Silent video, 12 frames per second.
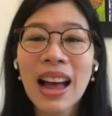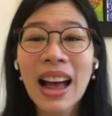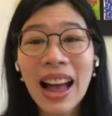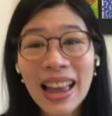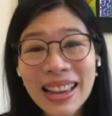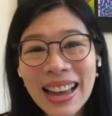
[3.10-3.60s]

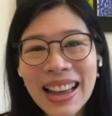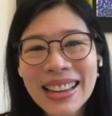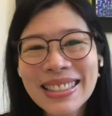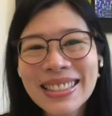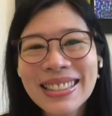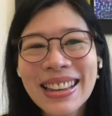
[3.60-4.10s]
Hi
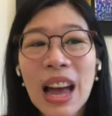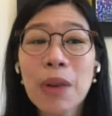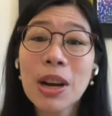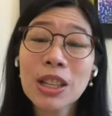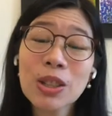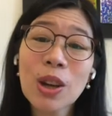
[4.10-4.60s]
guys! I
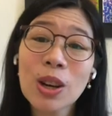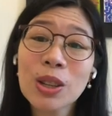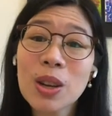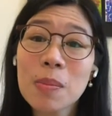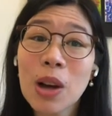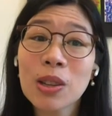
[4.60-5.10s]
want to talk to
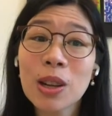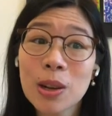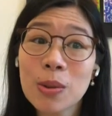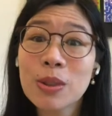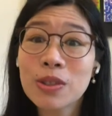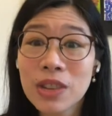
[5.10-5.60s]
you about
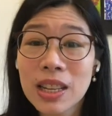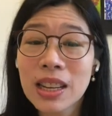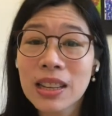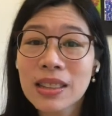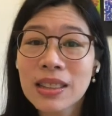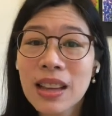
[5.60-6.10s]
close
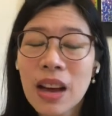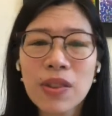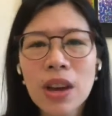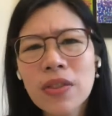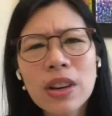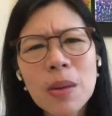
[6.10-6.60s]
reading. Have you
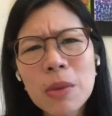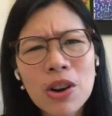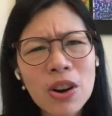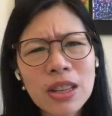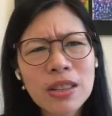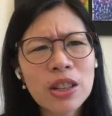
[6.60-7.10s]
ever come
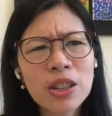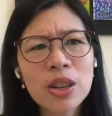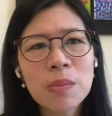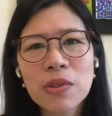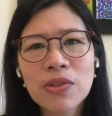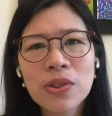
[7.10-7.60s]
across the term
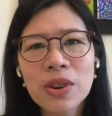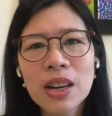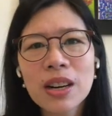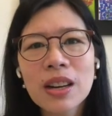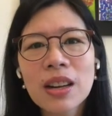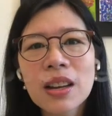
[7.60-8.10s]
before?
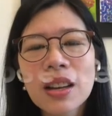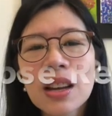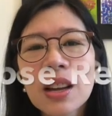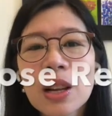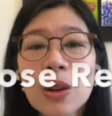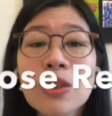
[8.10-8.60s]

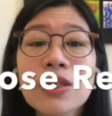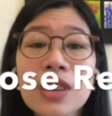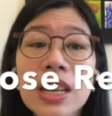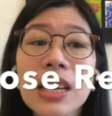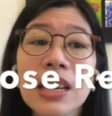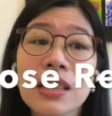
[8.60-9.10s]
Close
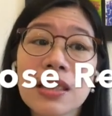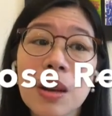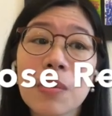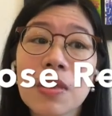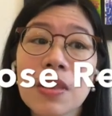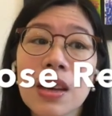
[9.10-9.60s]
reading is
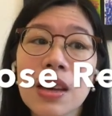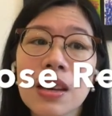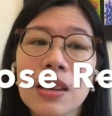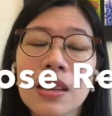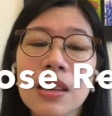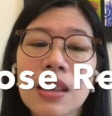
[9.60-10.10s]

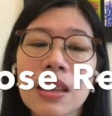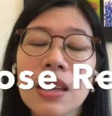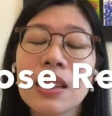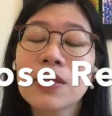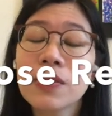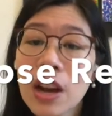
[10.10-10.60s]
something that
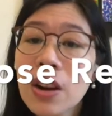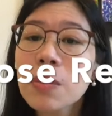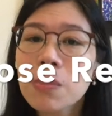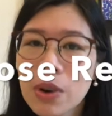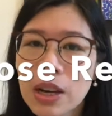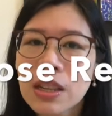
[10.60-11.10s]
is very
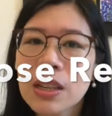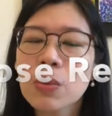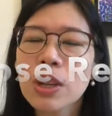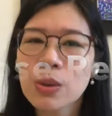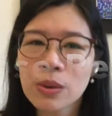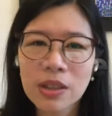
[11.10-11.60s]
important
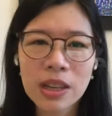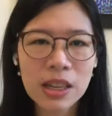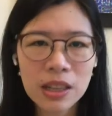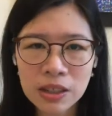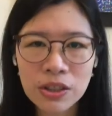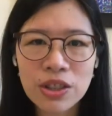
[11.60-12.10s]
when you study
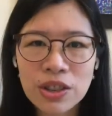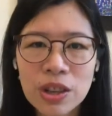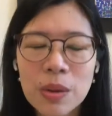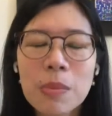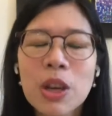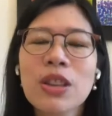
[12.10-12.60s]
literature
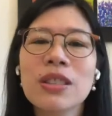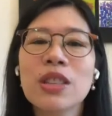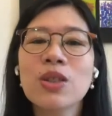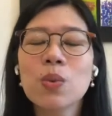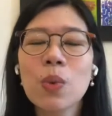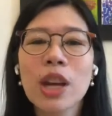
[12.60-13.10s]
because
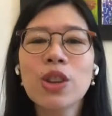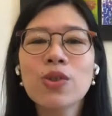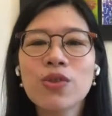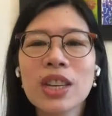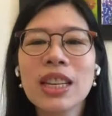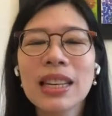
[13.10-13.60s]
it's when you
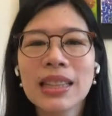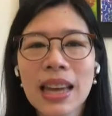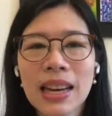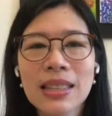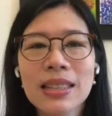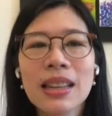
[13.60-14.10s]
read a
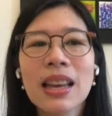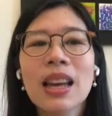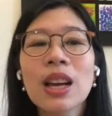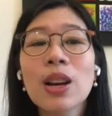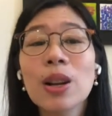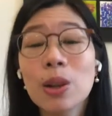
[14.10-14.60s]
text
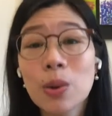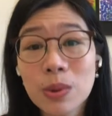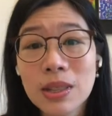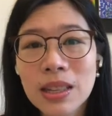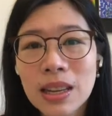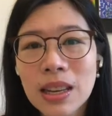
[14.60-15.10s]

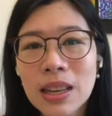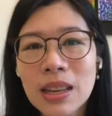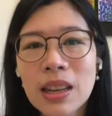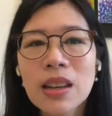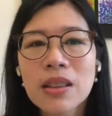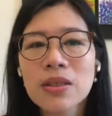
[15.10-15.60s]
closely.
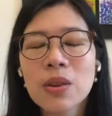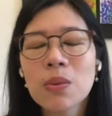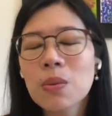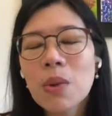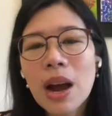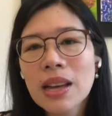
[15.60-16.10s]
So
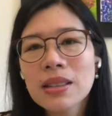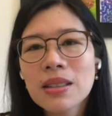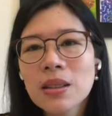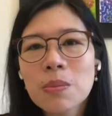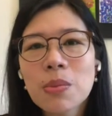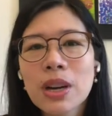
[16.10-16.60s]
why is this
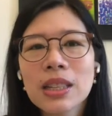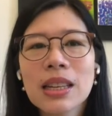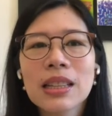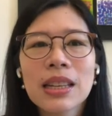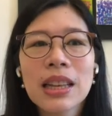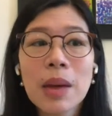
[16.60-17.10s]
important?
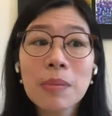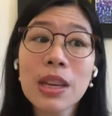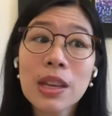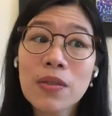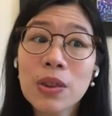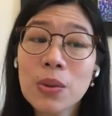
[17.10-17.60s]
Let me
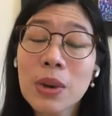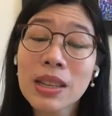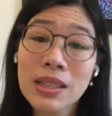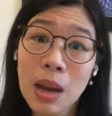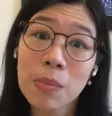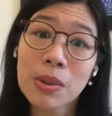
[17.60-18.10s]
give you
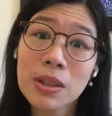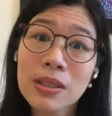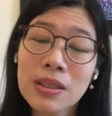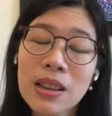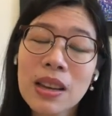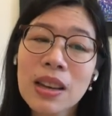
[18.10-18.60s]

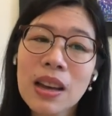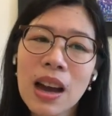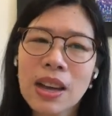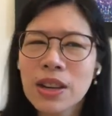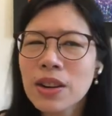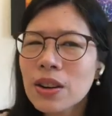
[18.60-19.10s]
examples. A
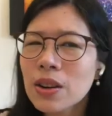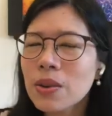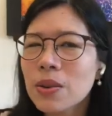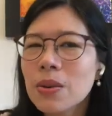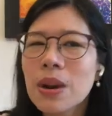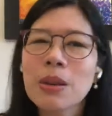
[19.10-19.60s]
year
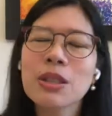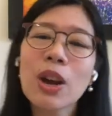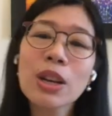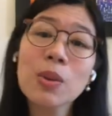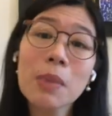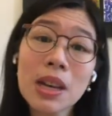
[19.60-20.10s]
ago, I was
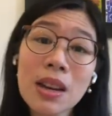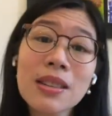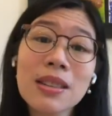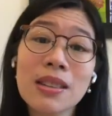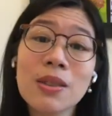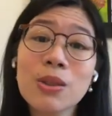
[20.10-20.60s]
talking to my
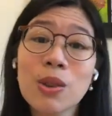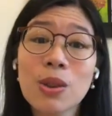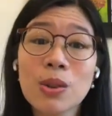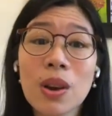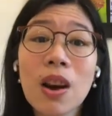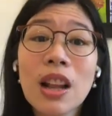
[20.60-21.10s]
cousin, who's
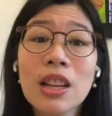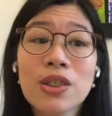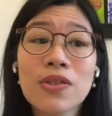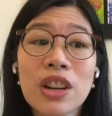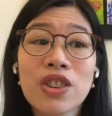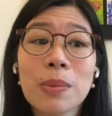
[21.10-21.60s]
also a college
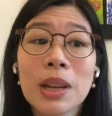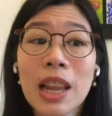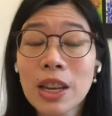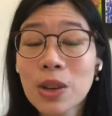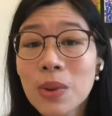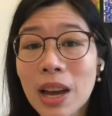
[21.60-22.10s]
freshman
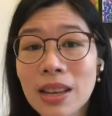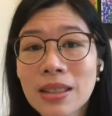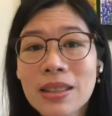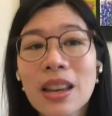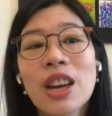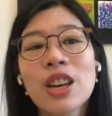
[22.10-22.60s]
like you
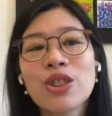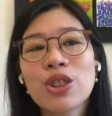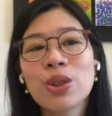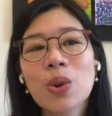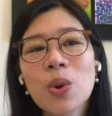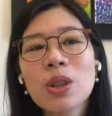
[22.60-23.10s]
guys. She
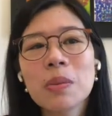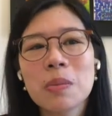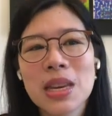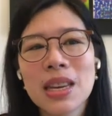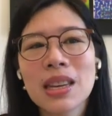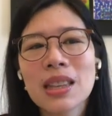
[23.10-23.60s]
told
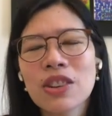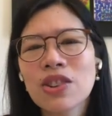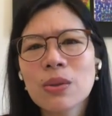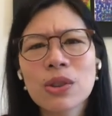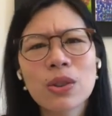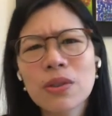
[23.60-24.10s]
me that she
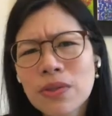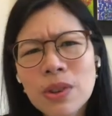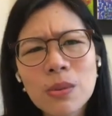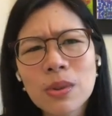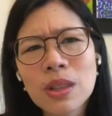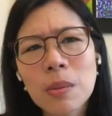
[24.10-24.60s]
was
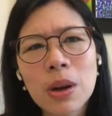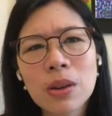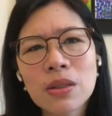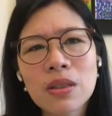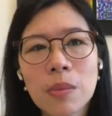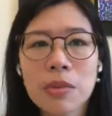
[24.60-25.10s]
confused
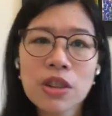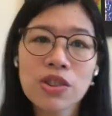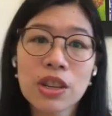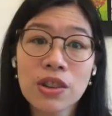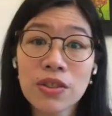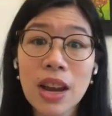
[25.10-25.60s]
about something
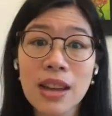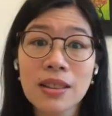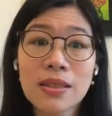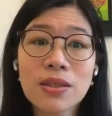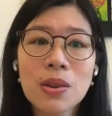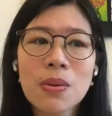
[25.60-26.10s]
she'd
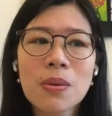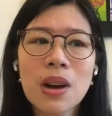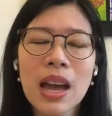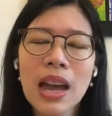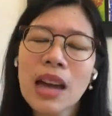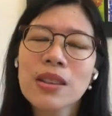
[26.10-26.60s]
read, so
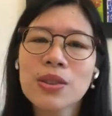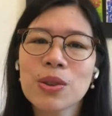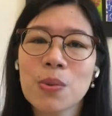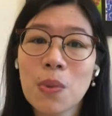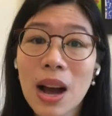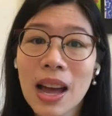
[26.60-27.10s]
I asked her
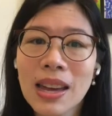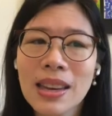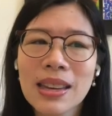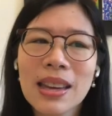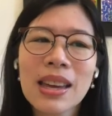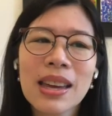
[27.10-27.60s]
why.
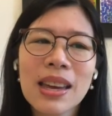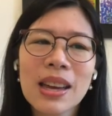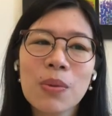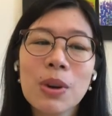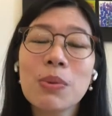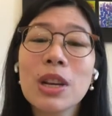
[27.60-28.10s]

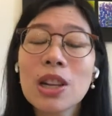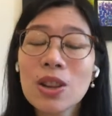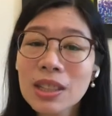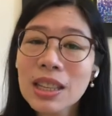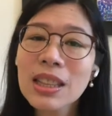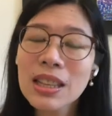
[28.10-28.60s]
When we
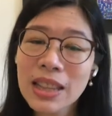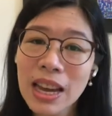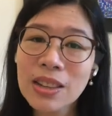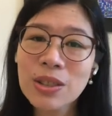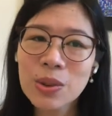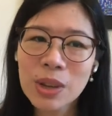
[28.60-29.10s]
looked at the
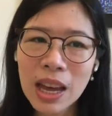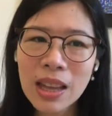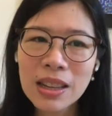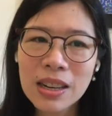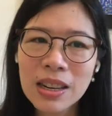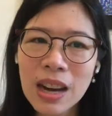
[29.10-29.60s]
text
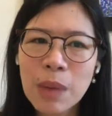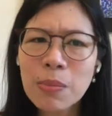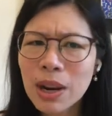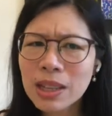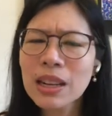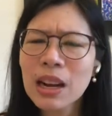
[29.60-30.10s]
together, I
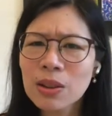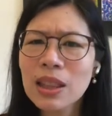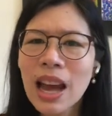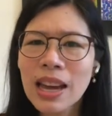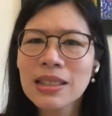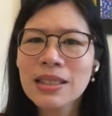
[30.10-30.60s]
pointed out
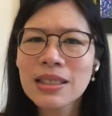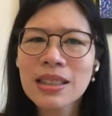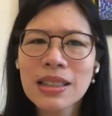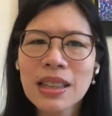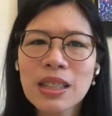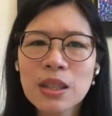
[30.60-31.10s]
lines
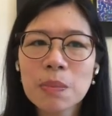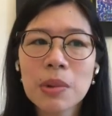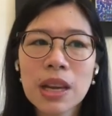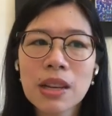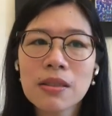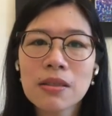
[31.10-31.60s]
that
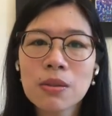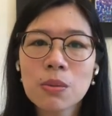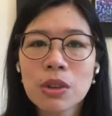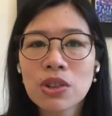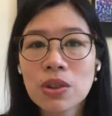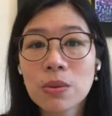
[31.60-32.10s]
explained
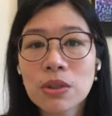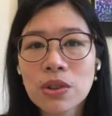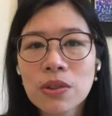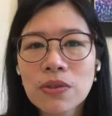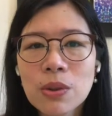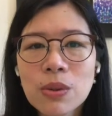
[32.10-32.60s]
what she was
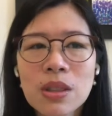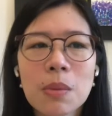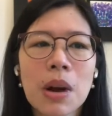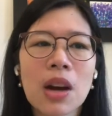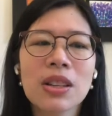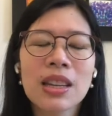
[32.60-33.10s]
confused
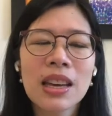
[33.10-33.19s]
about.